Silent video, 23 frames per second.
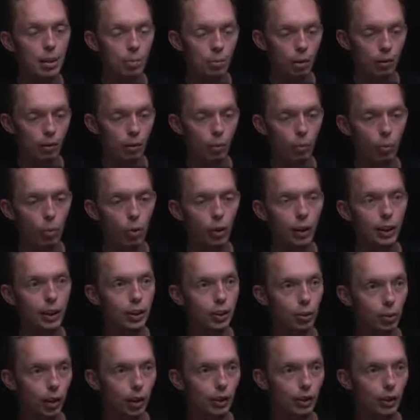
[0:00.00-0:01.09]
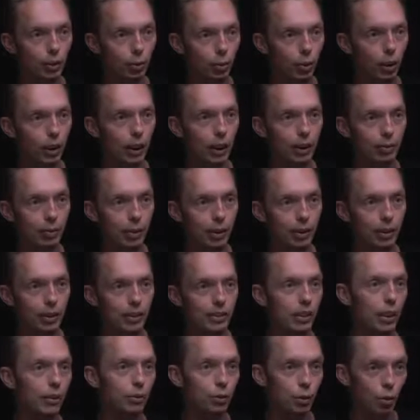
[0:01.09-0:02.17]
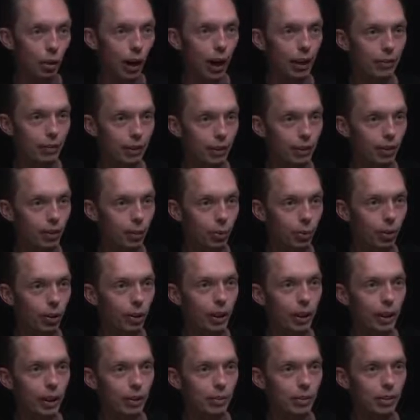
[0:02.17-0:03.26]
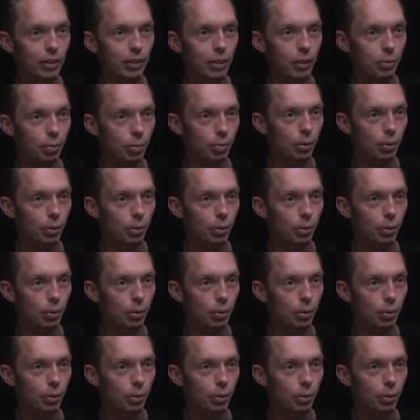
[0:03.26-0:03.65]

But if I'm walking directly to work, instead of driving to work, I give myself